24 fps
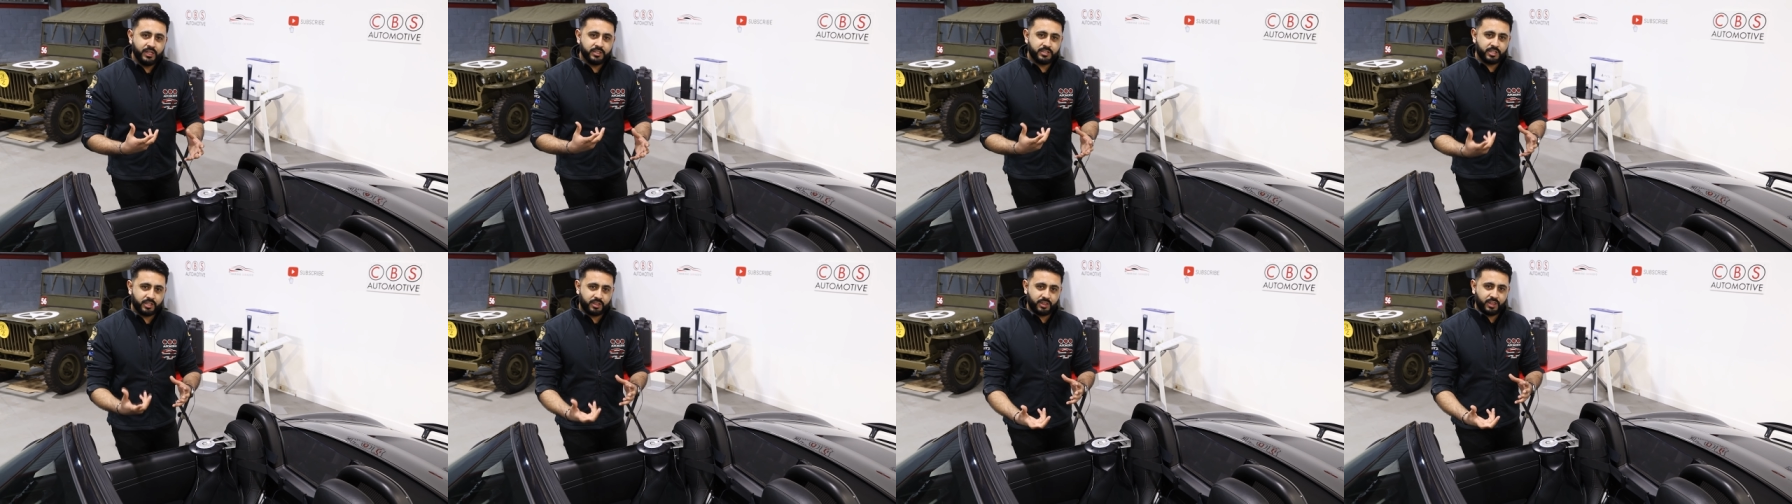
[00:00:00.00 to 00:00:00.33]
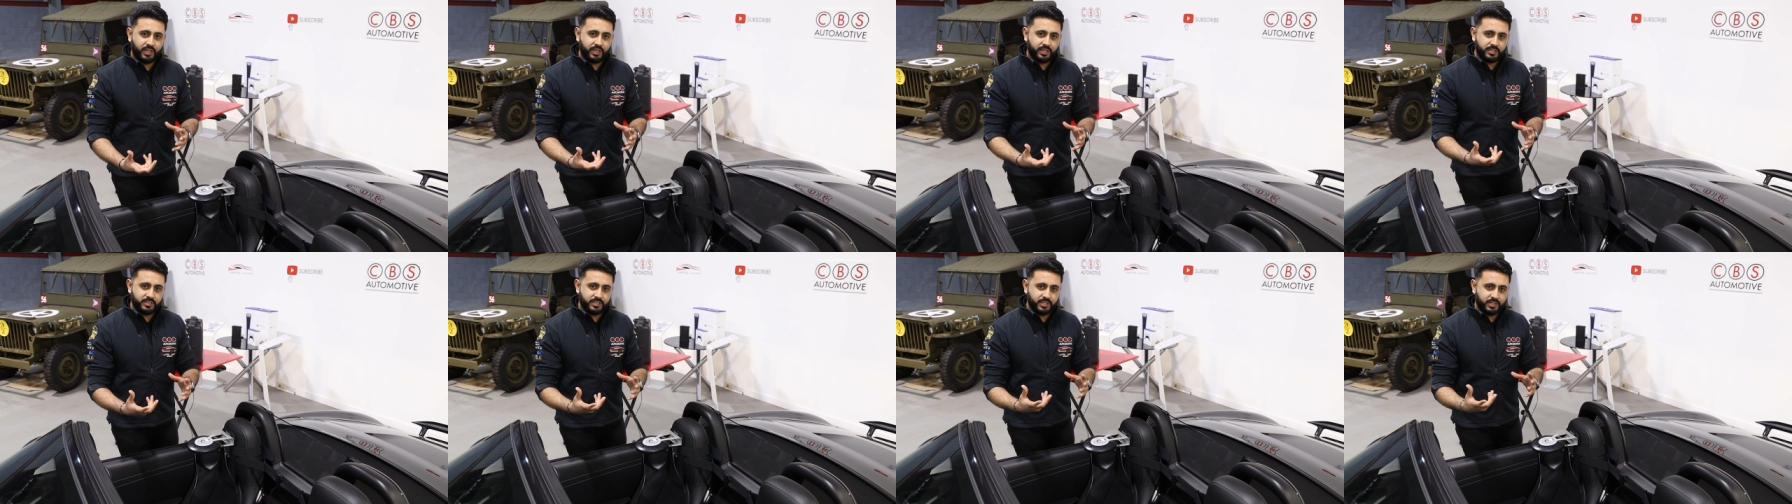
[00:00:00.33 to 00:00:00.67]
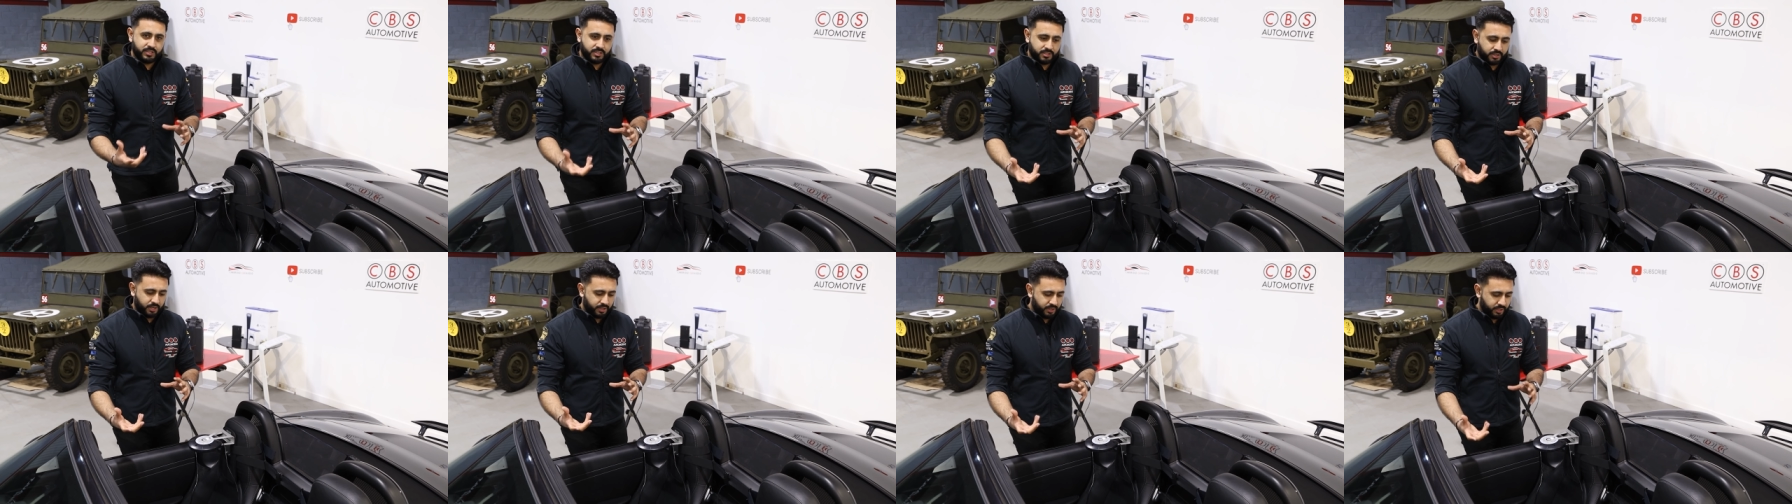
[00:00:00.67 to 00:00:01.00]
to things
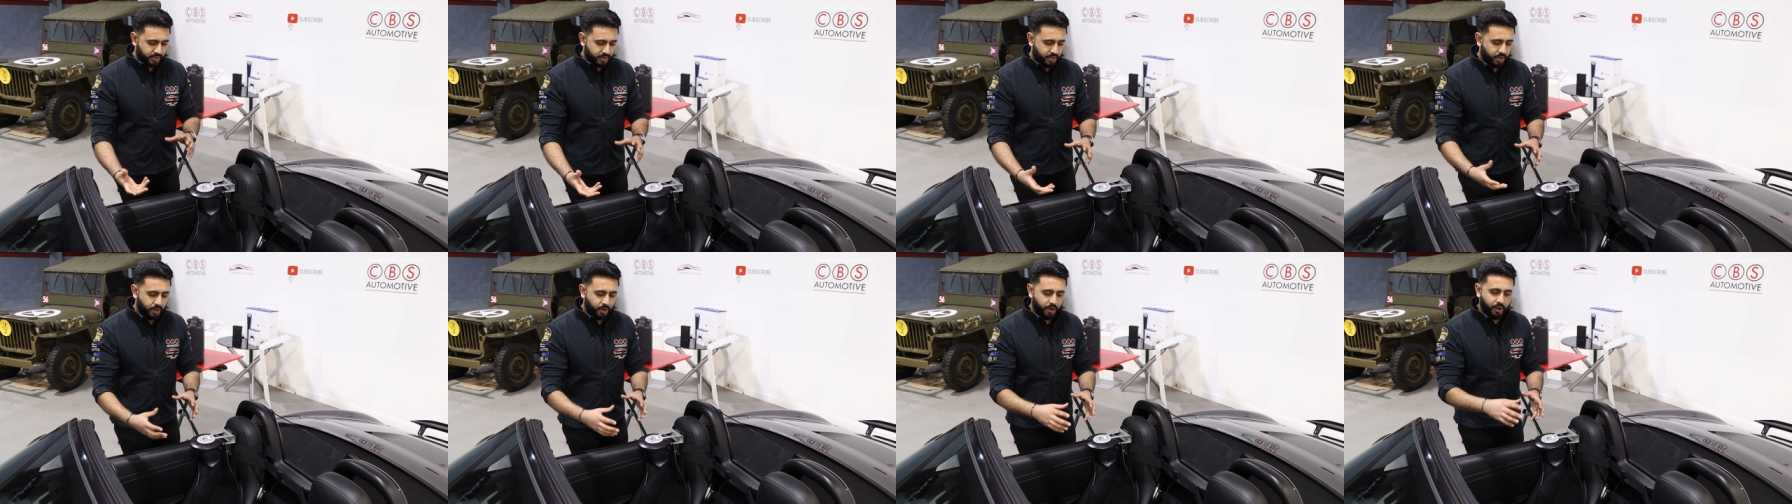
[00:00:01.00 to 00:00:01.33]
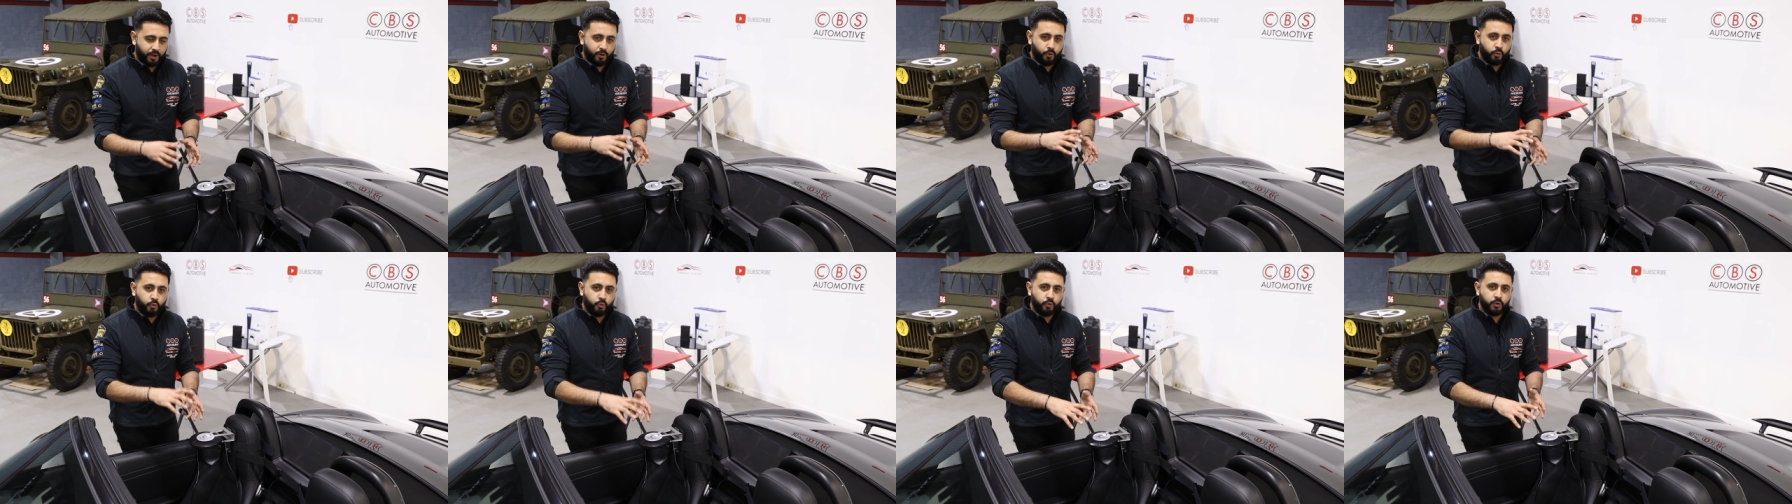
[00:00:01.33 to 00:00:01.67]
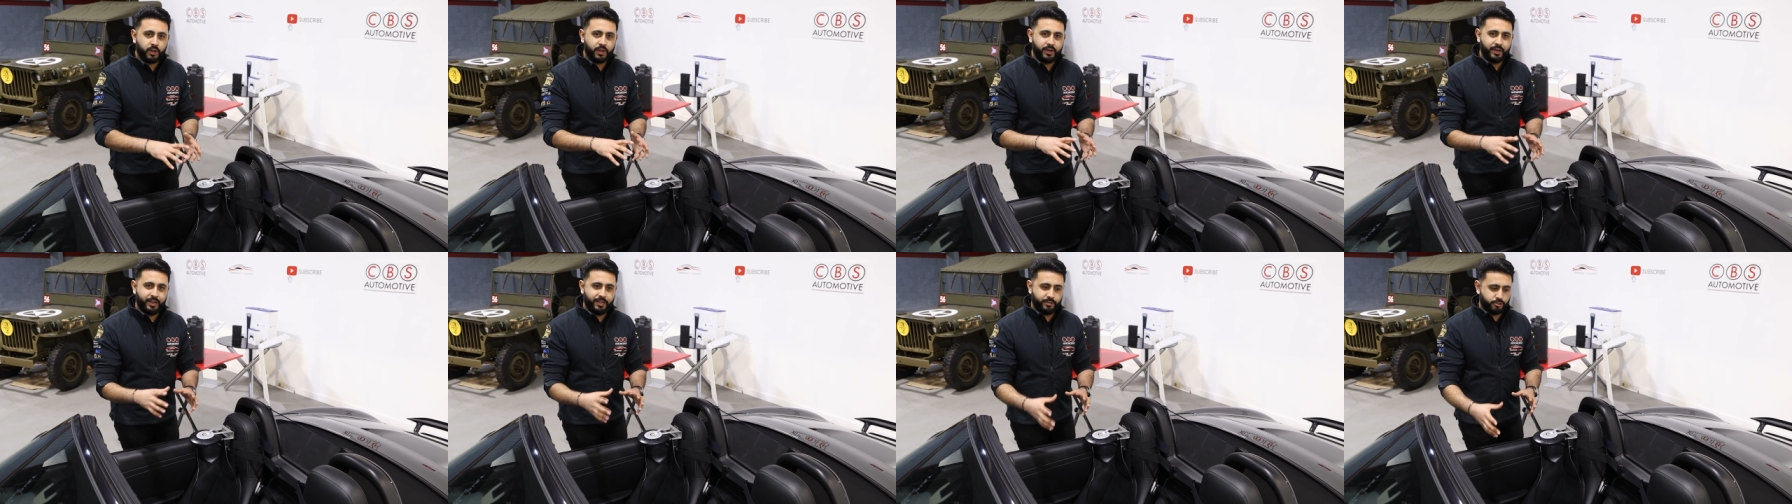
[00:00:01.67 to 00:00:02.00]
inside the car
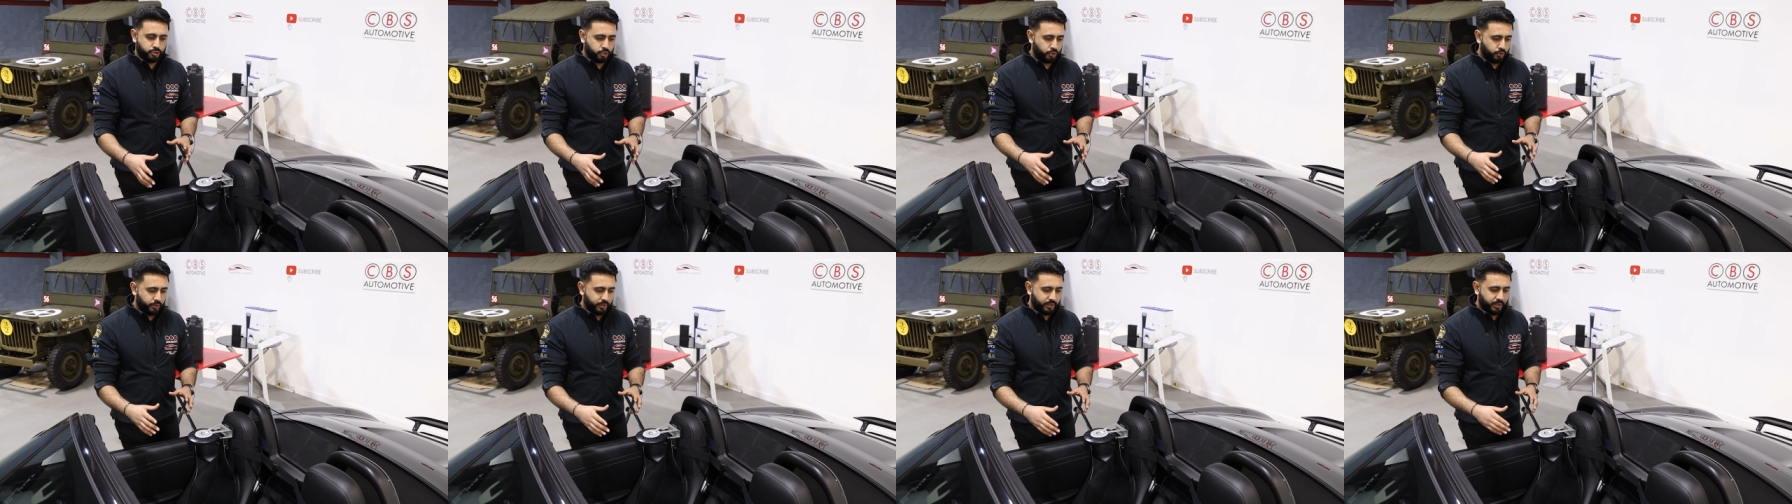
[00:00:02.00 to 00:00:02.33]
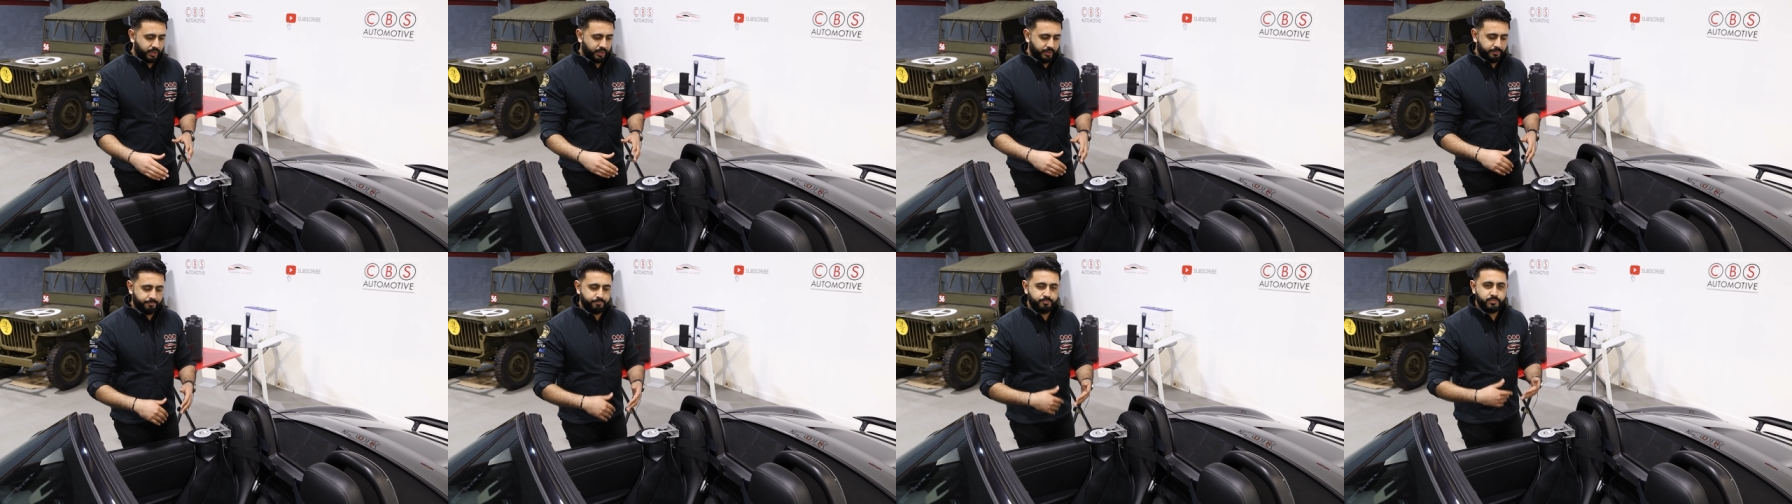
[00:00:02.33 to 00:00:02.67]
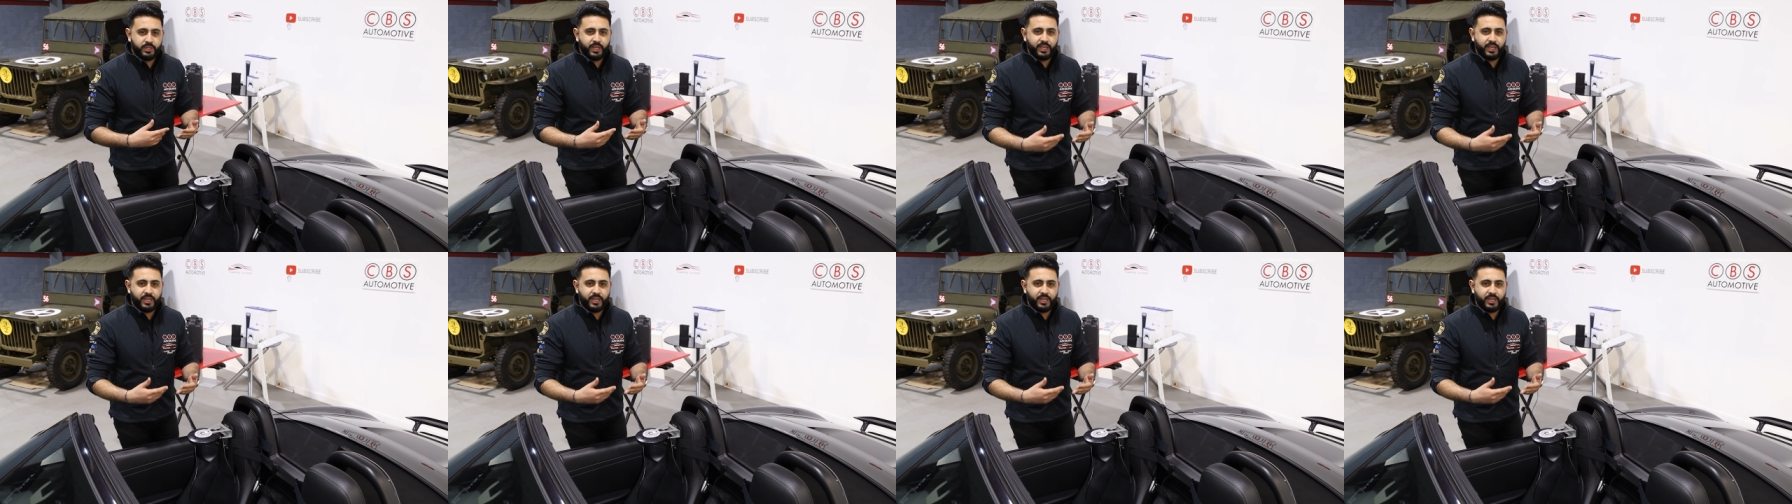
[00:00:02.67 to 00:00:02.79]
all electronically.